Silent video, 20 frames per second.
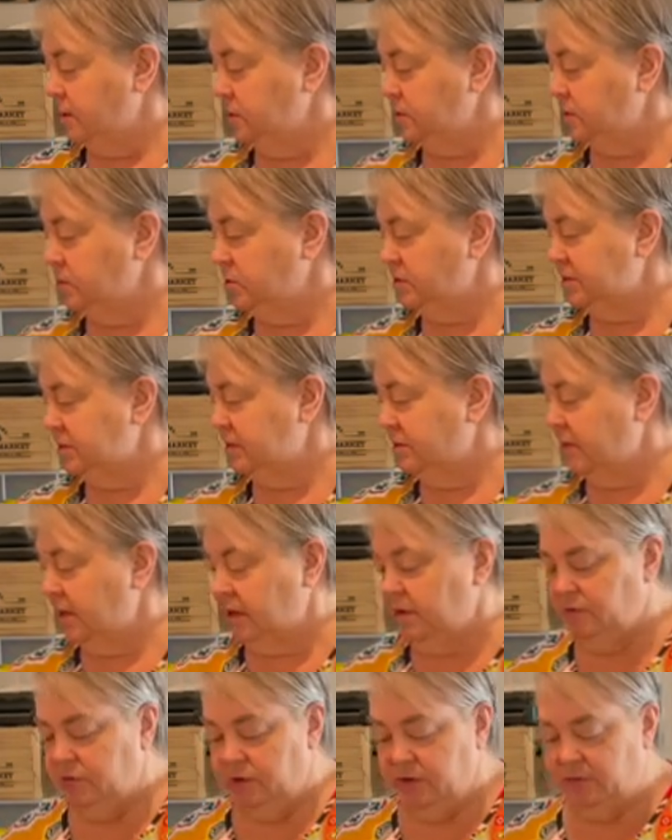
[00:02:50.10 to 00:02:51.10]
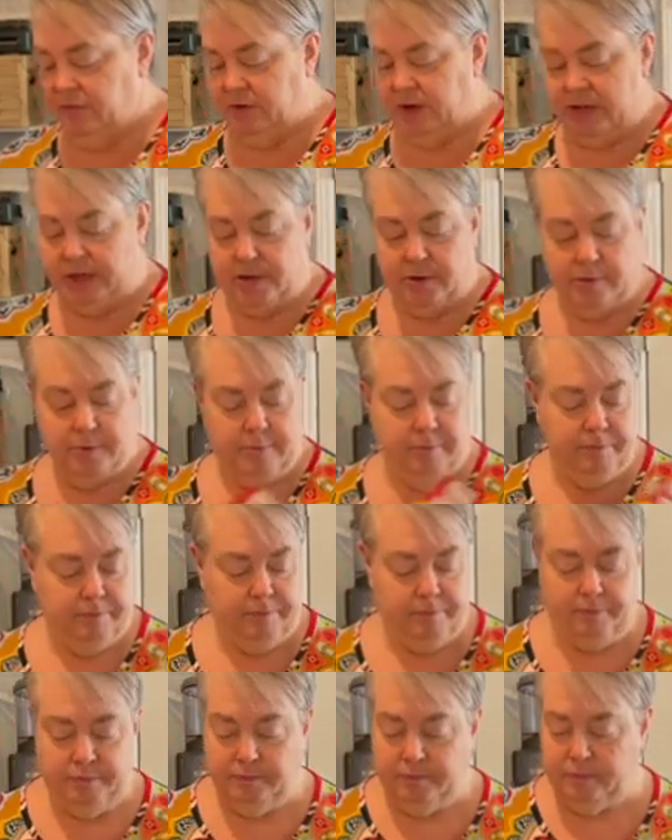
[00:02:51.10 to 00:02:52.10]
So we'll set that over here for later.
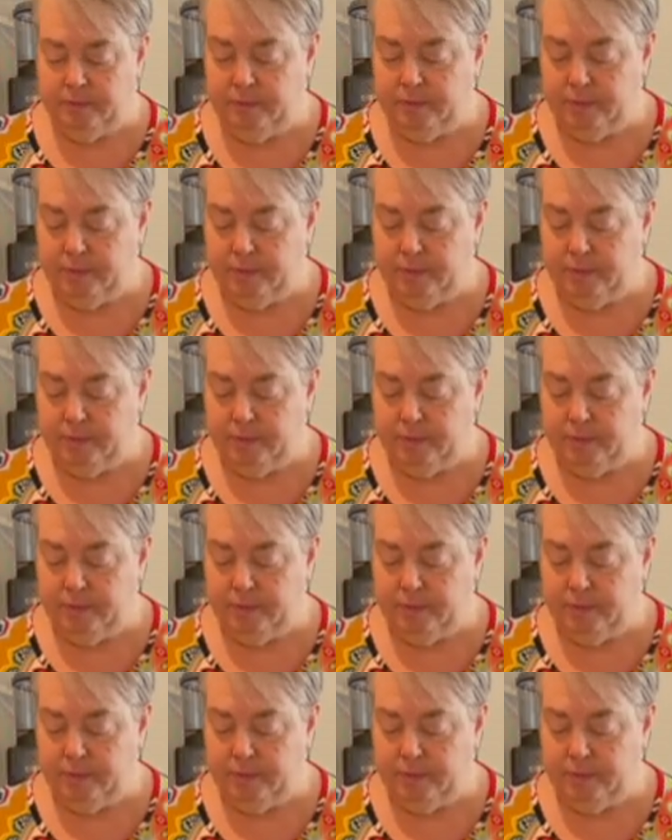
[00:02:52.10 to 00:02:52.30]
And